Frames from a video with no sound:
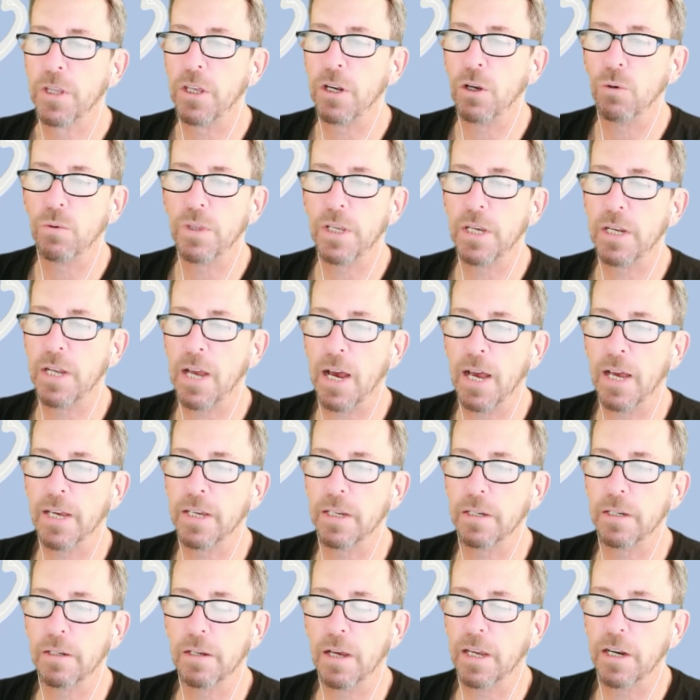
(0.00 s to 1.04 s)
In the
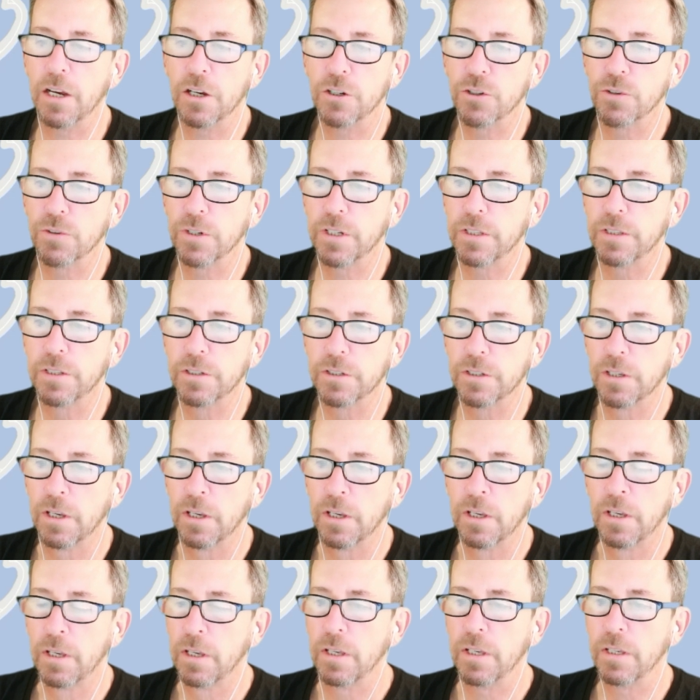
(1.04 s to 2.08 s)
900s
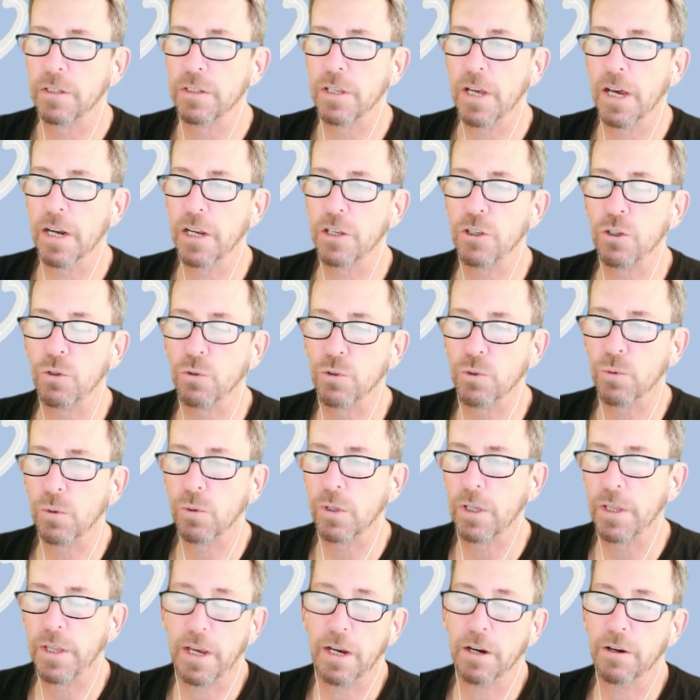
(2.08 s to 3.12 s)
is not
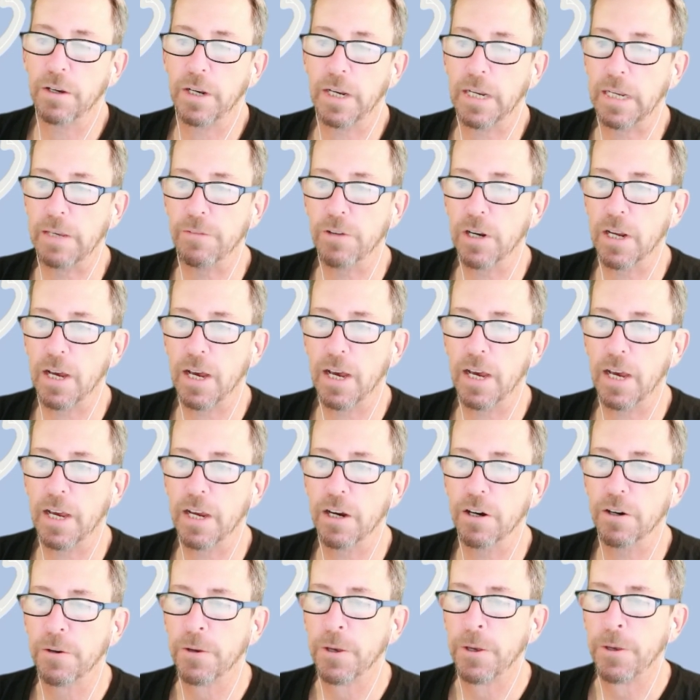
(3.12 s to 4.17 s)
unusual in there, and even
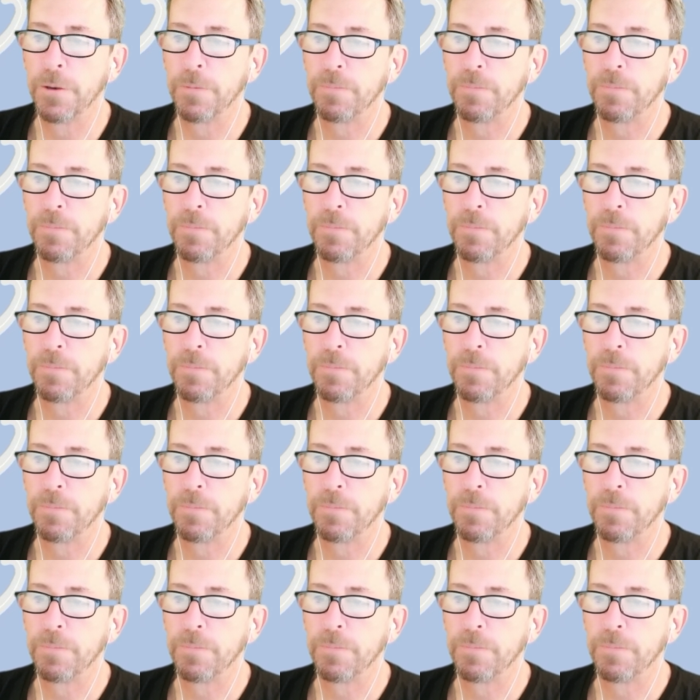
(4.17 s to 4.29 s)
higher.